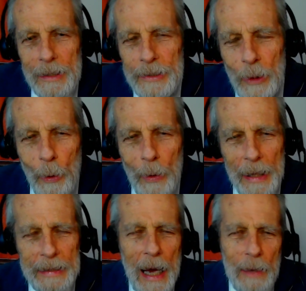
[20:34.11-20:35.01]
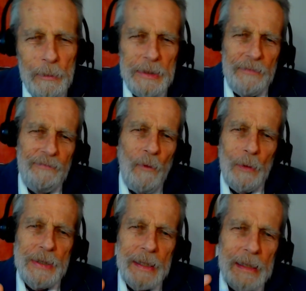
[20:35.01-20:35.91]
So, and God was
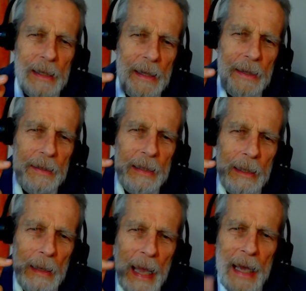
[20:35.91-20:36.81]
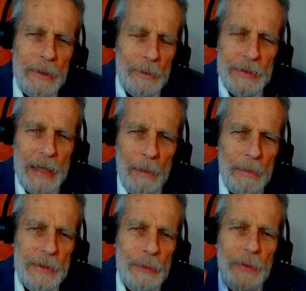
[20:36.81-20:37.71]
enforcing the annual
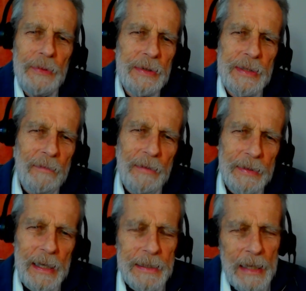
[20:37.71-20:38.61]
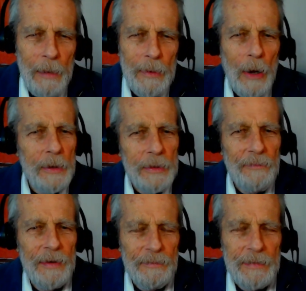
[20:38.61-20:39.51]
Sabbaths with the seventh-day Sabbath on the
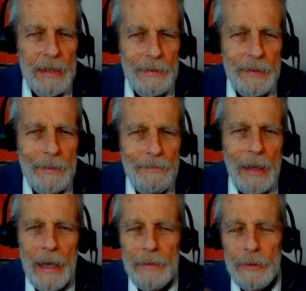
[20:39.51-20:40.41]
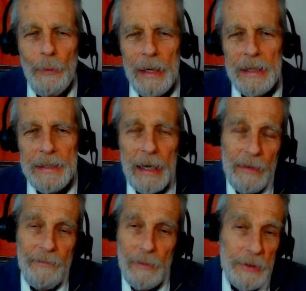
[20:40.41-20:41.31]
15th and the
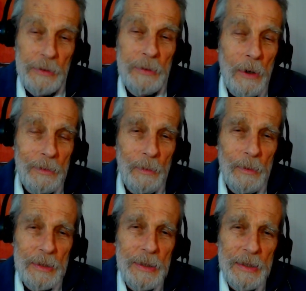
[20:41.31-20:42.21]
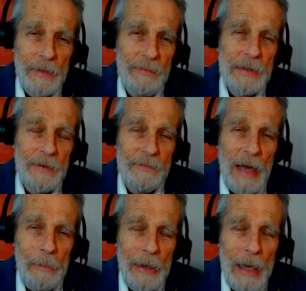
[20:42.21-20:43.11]
22nd for Sukkot, which is the Feast of
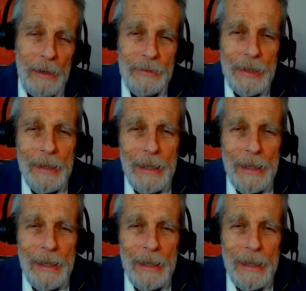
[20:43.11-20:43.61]
Tabernacles.